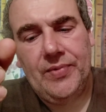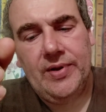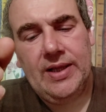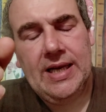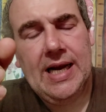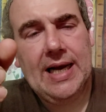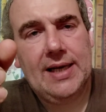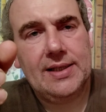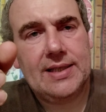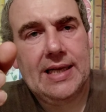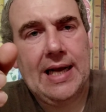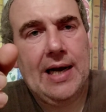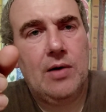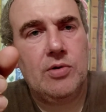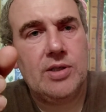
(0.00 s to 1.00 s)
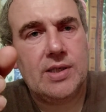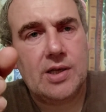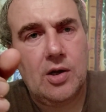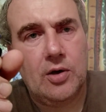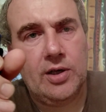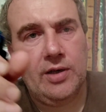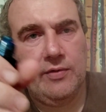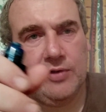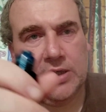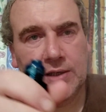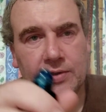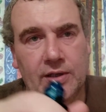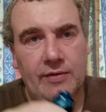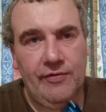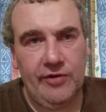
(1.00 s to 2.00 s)
and the exhale, it's kind of
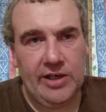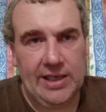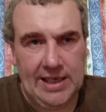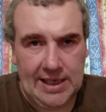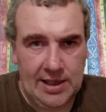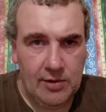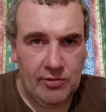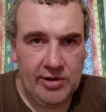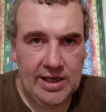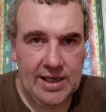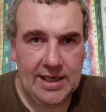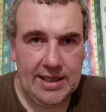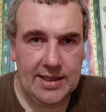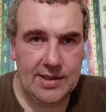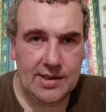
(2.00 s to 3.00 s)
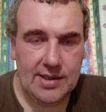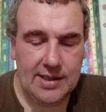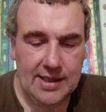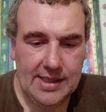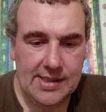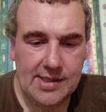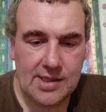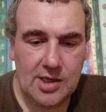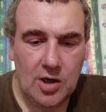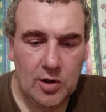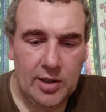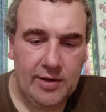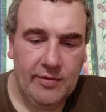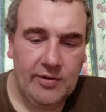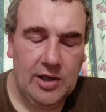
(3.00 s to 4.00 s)
the vanilla in it is
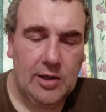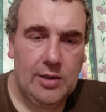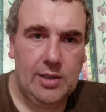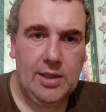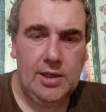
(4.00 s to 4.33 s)
kind of like,